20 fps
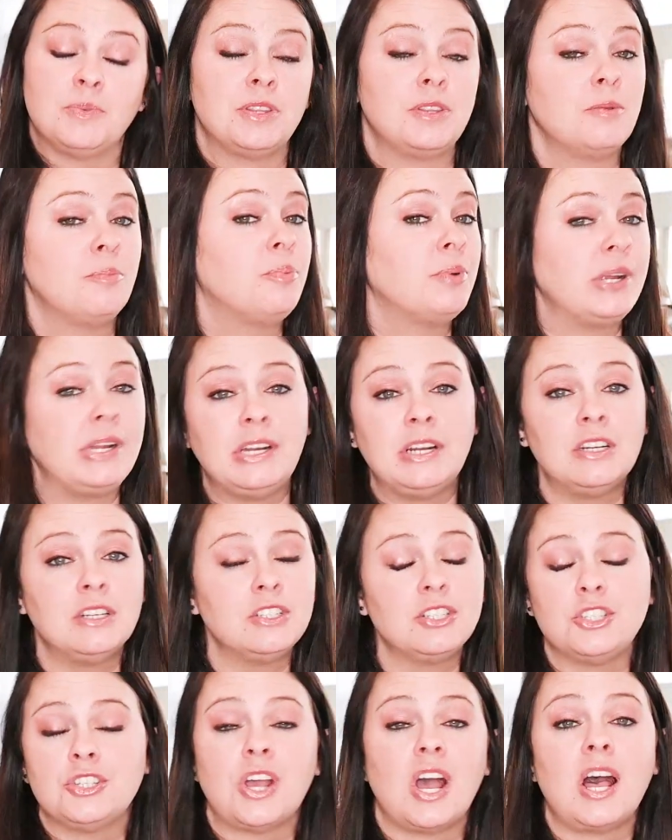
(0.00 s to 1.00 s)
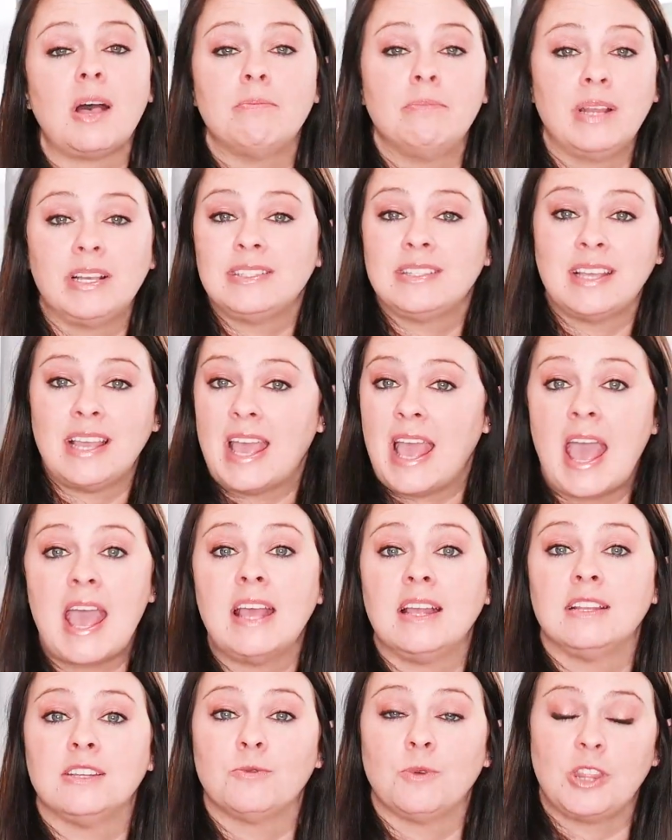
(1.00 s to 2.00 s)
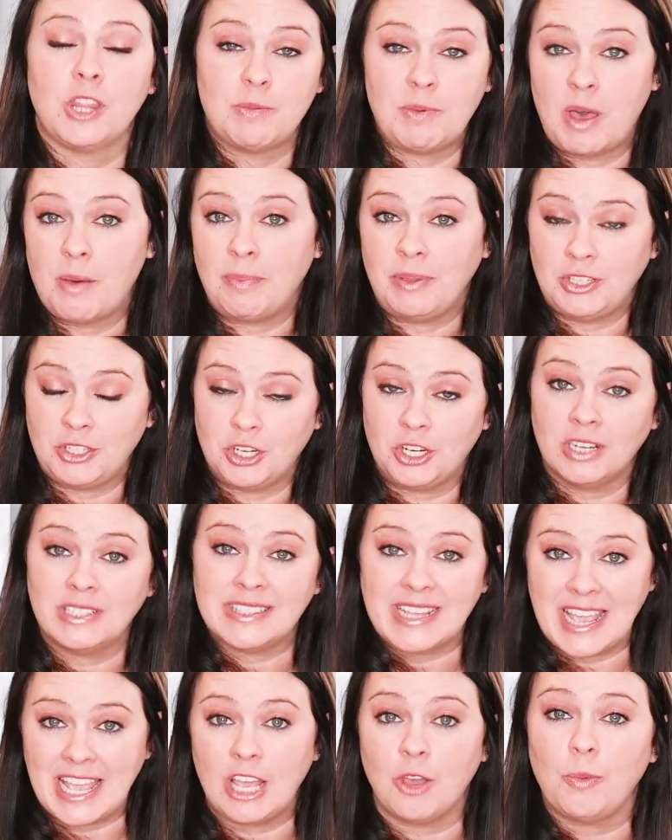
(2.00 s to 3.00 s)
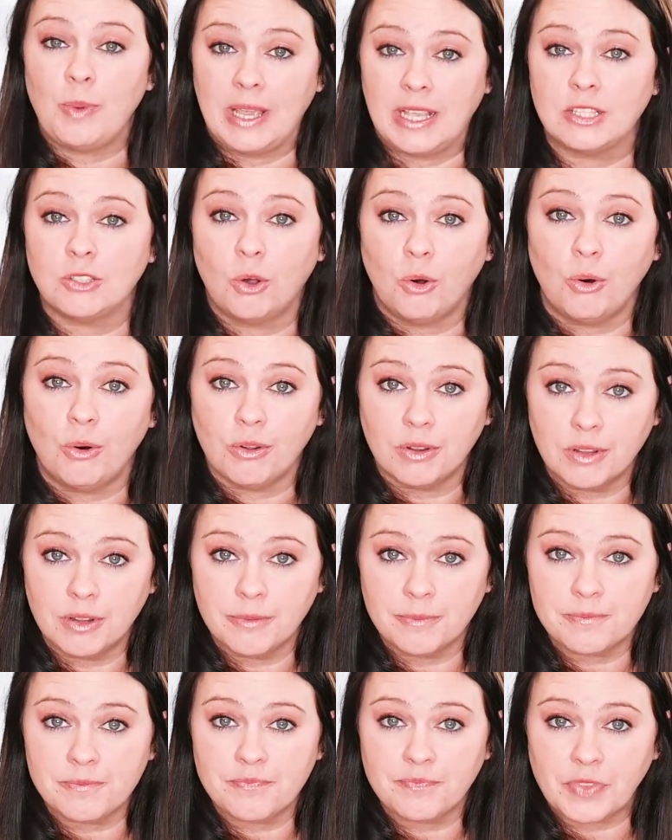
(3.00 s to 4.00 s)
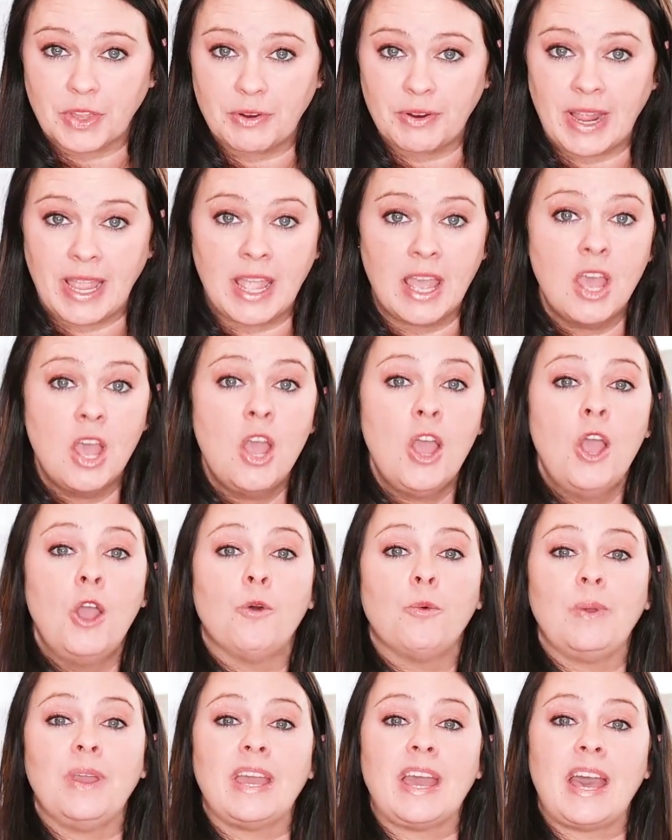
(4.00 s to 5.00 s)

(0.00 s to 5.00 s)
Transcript: But the breeder's job doesn't end when the puppy turns 8 weeks old, right? We